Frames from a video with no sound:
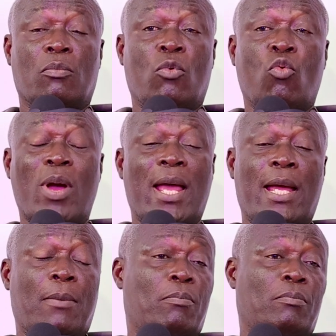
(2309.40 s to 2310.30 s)

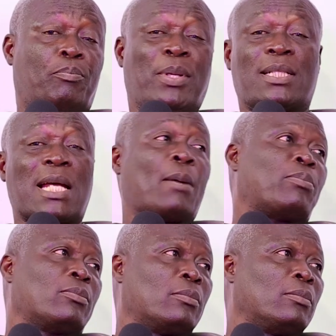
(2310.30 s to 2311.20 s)
were picked up
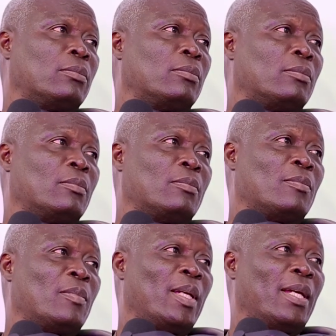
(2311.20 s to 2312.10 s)

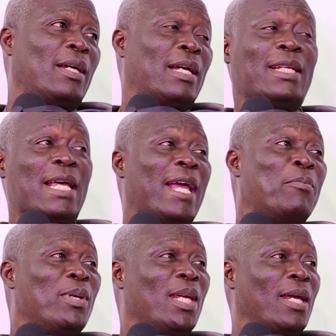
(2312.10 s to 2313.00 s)
in the
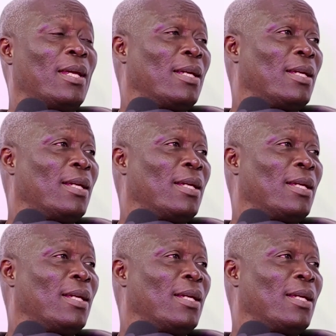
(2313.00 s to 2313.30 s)
NBA